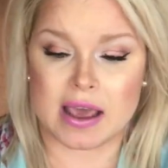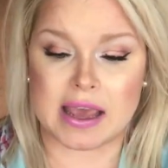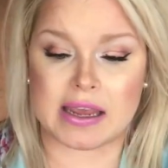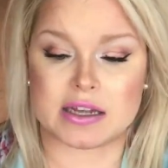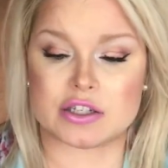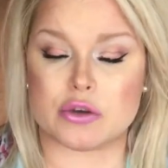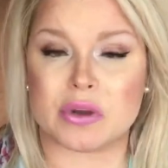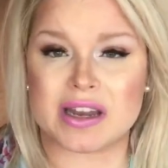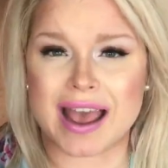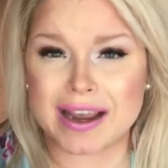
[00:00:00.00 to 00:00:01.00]
And you
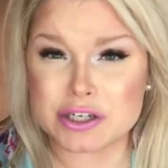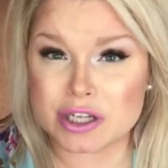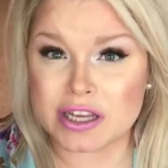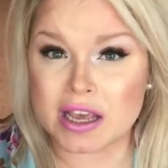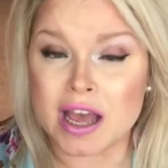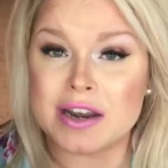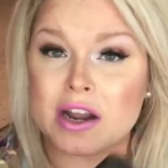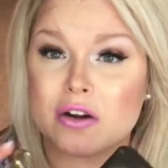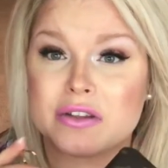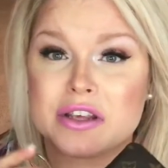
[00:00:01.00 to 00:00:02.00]
can actually
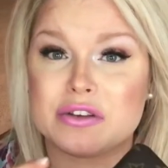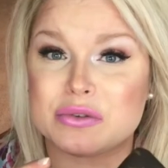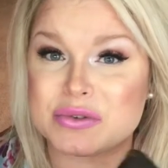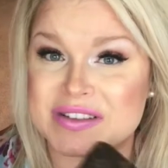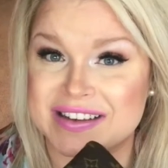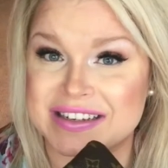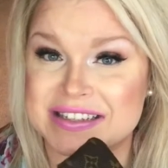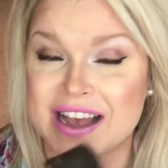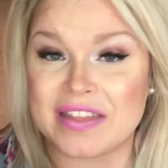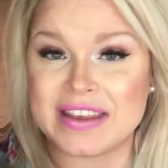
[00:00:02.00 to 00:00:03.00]
not only use
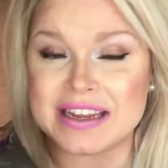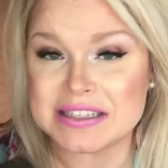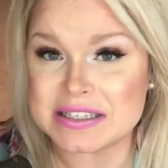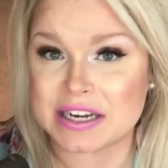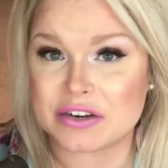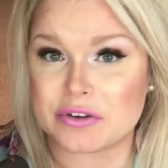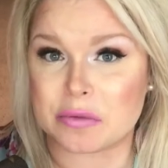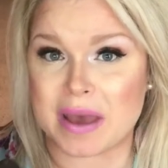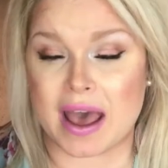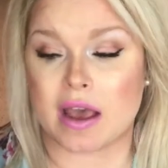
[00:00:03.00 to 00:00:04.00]
this on the inside of your
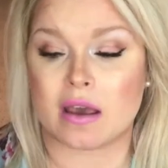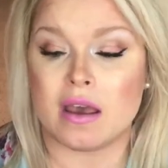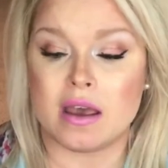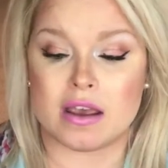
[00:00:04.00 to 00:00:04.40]
bag,